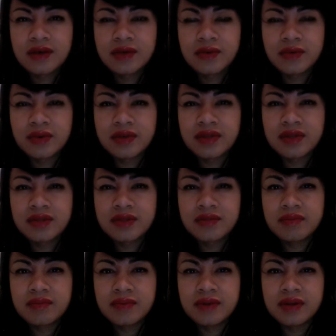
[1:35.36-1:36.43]
with
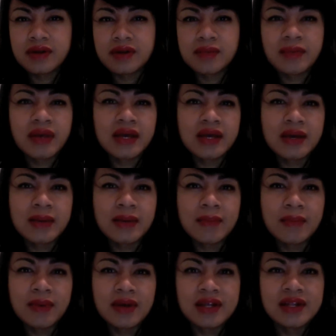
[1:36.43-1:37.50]
putting on makeup,
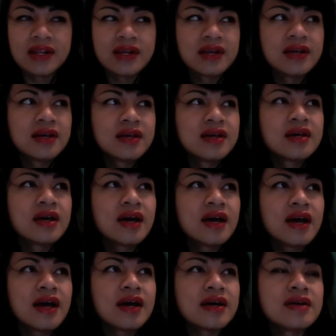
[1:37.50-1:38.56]
but
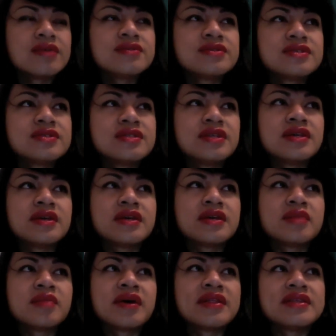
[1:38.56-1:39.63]
I was just thinking
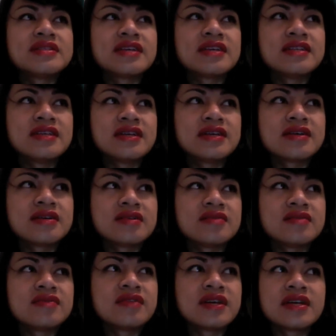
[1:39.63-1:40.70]
about this idea of
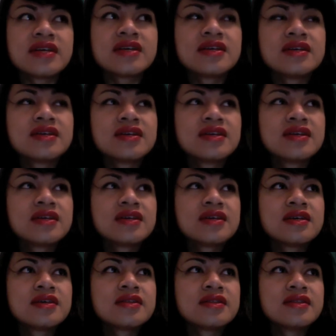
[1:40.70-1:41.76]
like
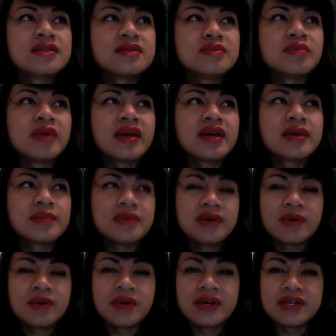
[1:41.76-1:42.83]
this makeup
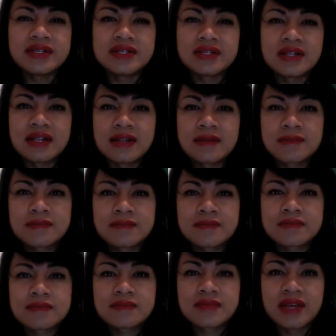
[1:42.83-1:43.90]
equation,
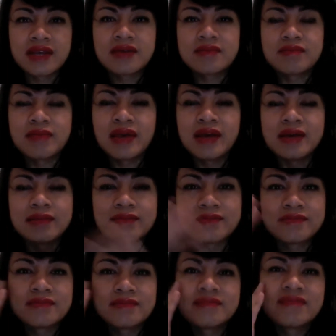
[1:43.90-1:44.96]
like makeup,
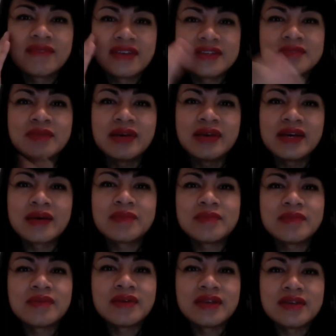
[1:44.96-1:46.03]
face makeup
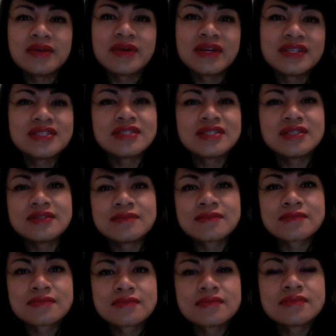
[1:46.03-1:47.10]
equation.
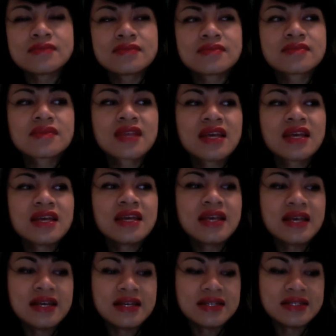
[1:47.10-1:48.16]

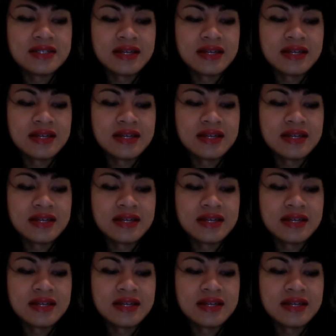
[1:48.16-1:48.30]
And